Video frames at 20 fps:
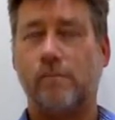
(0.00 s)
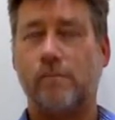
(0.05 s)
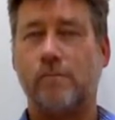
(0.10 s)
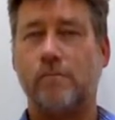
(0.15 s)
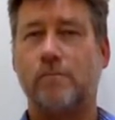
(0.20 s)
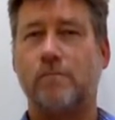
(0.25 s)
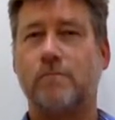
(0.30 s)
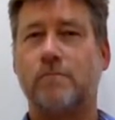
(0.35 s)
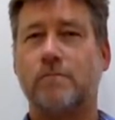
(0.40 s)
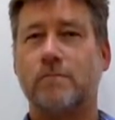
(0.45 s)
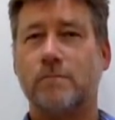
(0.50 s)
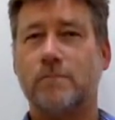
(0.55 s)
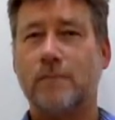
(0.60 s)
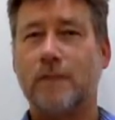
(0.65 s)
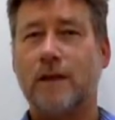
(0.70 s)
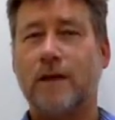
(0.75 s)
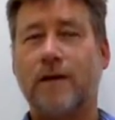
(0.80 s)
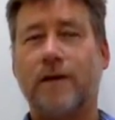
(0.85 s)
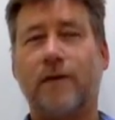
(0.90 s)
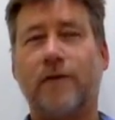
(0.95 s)
Mm.
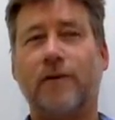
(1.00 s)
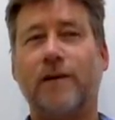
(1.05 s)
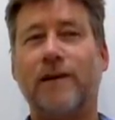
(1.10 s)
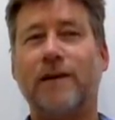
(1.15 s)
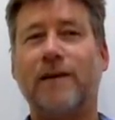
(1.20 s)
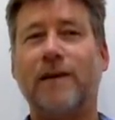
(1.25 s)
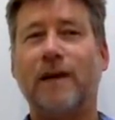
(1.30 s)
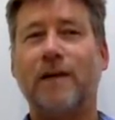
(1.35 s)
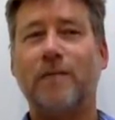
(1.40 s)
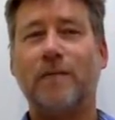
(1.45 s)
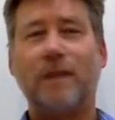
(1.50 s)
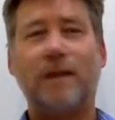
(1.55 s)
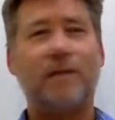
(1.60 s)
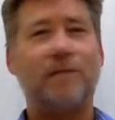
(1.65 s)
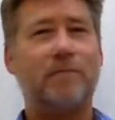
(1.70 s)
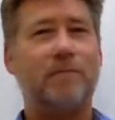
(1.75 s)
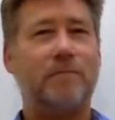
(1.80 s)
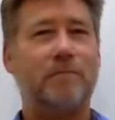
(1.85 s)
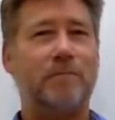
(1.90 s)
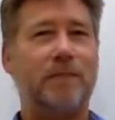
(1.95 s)
you really
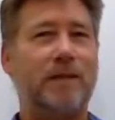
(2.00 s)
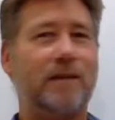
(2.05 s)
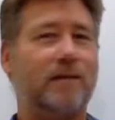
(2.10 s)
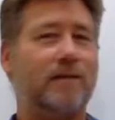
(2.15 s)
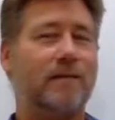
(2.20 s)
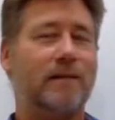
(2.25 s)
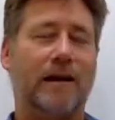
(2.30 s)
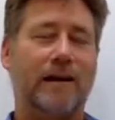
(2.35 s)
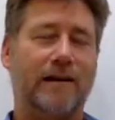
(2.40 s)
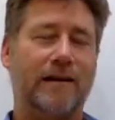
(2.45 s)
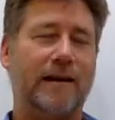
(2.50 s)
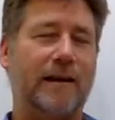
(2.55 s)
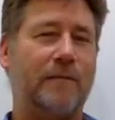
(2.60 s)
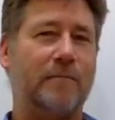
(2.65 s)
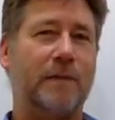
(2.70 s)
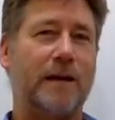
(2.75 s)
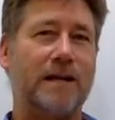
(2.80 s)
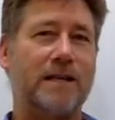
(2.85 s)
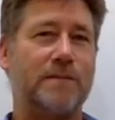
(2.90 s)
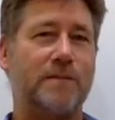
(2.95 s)
don't need
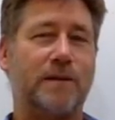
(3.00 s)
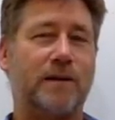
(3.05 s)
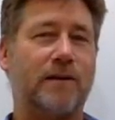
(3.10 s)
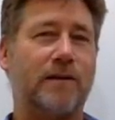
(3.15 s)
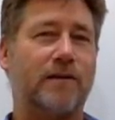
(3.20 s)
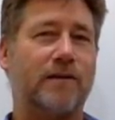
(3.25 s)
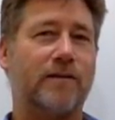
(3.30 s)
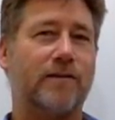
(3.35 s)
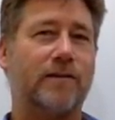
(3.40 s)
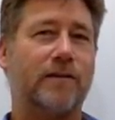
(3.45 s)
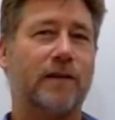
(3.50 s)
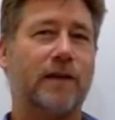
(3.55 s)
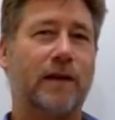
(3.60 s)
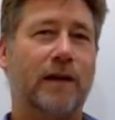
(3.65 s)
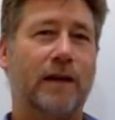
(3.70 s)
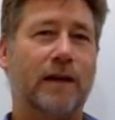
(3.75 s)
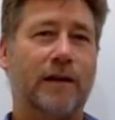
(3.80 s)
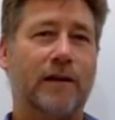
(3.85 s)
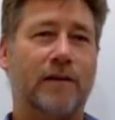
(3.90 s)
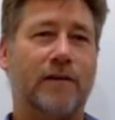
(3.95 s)
much, because
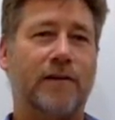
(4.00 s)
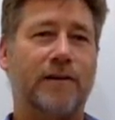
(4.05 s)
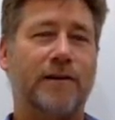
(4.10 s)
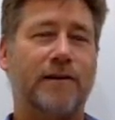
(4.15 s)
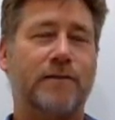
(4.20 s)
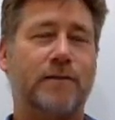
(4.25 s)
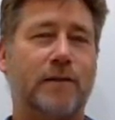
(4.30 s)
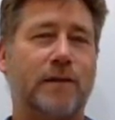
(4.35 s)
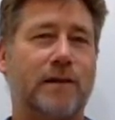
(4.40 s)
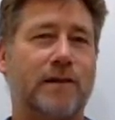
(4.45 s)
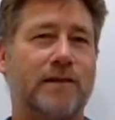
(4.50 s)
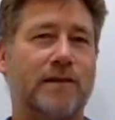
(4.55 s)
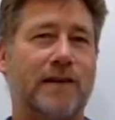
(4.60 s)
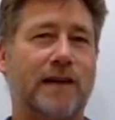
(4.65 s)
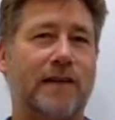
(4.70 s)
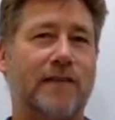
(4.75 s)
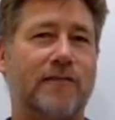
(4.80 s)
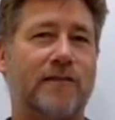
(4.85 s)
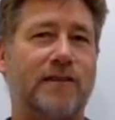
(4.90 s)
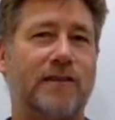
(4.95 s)
Korea is one of those
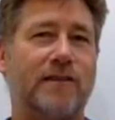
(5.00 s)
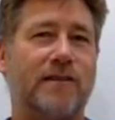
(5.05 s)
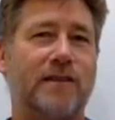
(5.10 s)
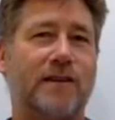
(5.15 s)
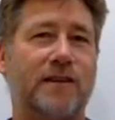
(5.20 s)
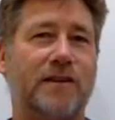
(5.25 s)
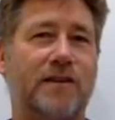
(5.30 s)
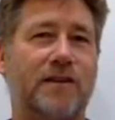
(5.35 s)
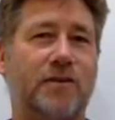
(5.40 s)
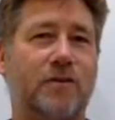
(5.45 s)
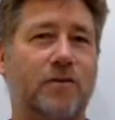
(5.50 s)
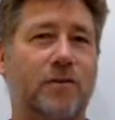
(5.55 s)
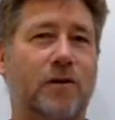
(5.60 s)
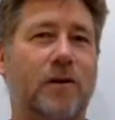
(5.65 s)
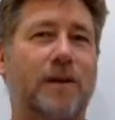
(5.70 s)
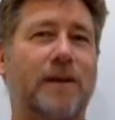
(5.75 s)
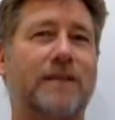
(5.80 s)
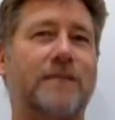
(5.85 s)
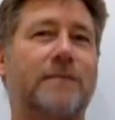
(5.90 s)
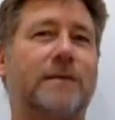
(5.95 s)
countries that you're
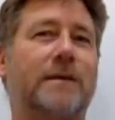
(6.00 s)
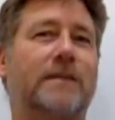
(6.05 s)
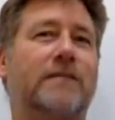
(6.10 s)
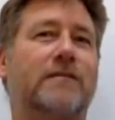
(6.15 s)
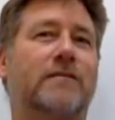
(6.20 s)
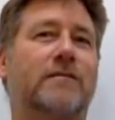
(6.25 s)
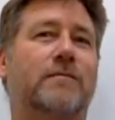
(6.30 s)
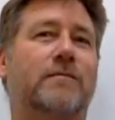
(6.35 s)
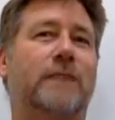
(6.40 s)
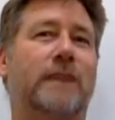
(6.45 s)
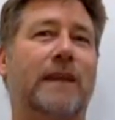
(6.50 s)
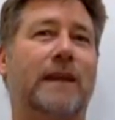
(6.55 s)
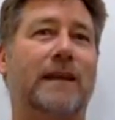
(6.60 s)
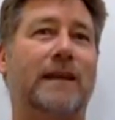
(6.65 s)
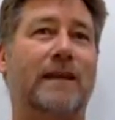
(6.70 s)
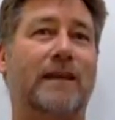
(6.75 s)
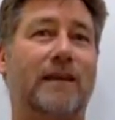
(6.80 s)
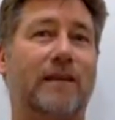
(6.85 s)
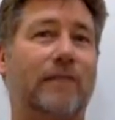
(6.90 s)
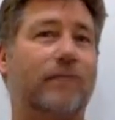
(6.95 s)
not expected to pay
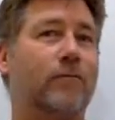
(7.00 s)
anything